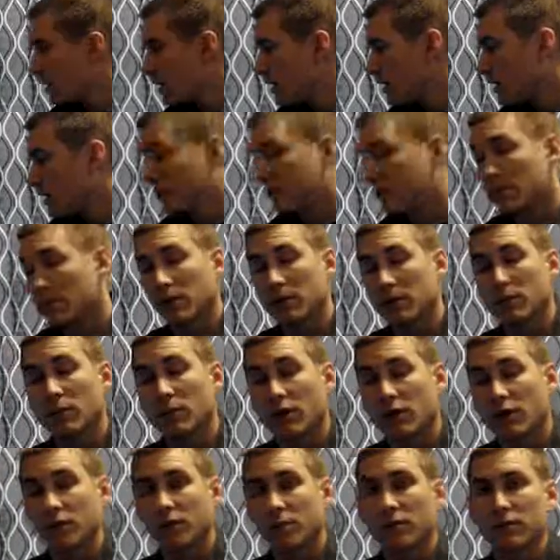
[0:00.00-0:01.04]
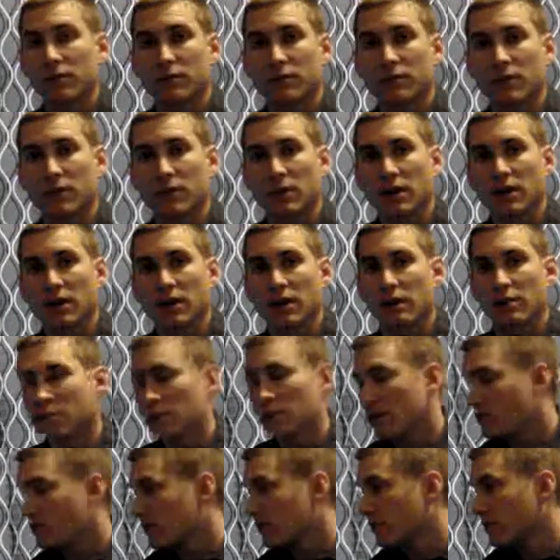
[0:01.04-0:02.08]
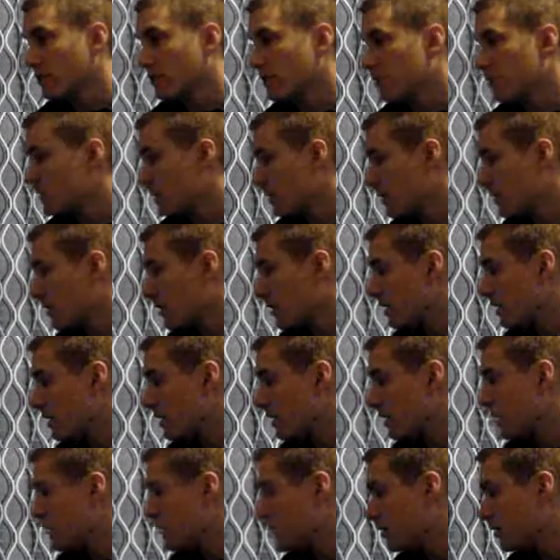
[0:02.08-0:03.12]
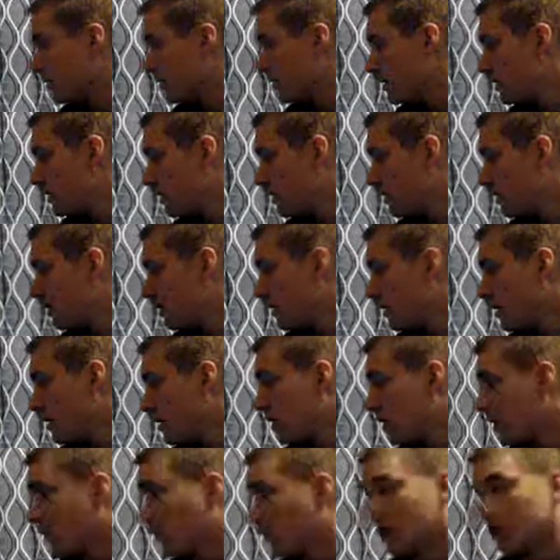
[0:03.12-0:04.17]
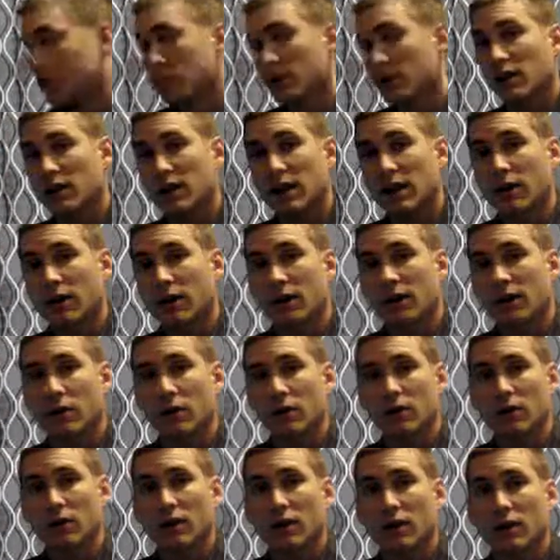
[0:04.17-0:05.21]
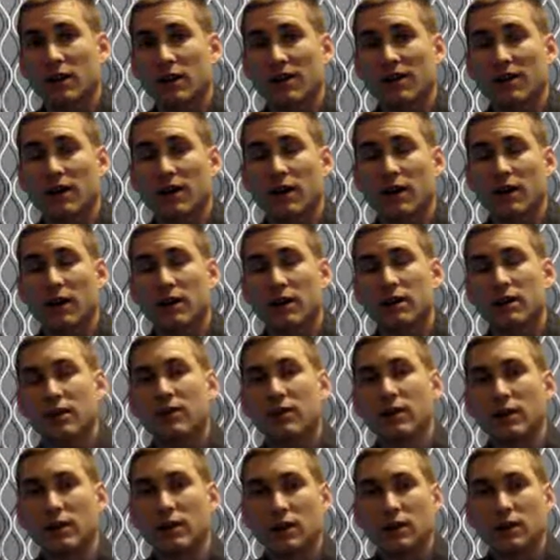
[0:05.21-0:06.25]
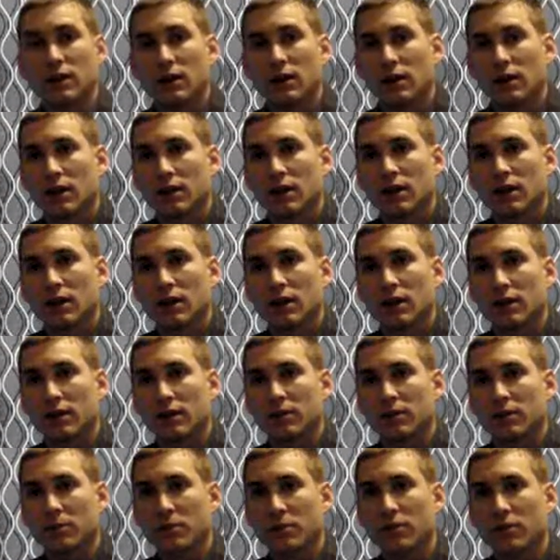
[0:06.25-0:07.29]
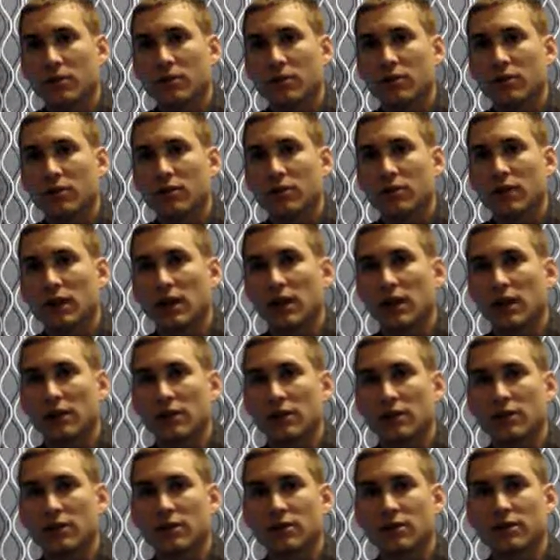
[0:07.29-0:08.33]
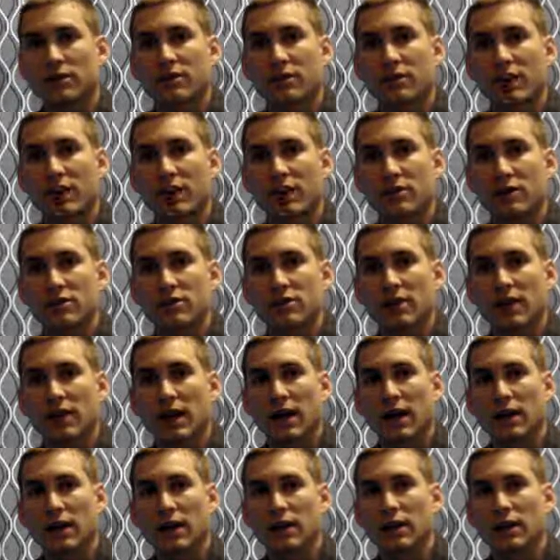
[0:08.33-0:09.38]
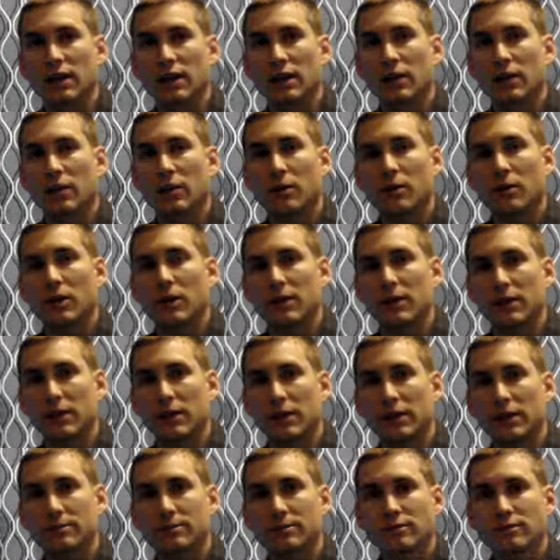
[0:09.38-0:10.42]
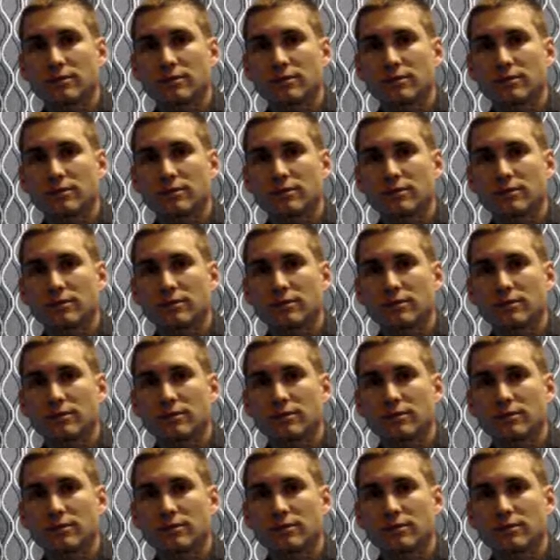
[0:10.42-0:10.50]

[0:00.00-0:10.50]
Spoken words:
and display multiple different messages to reach different audiences. Also, it can allow for audience interactivity. Some people are creating digital signage that has the ability